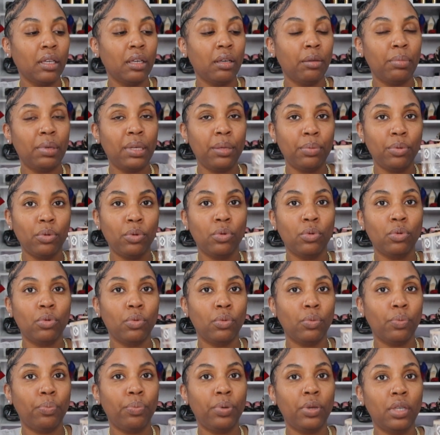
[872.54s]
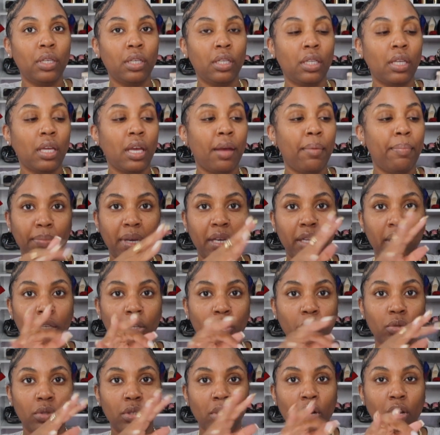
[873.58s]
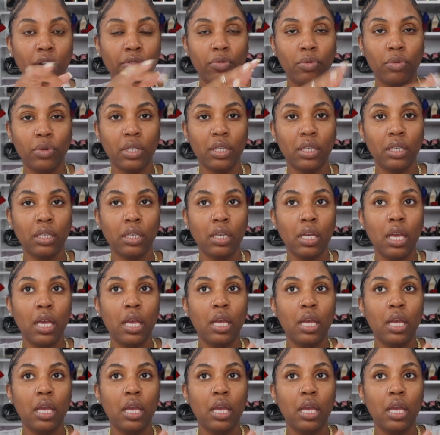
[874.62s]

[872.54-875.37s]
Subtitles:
people put a bandeau scarf on it.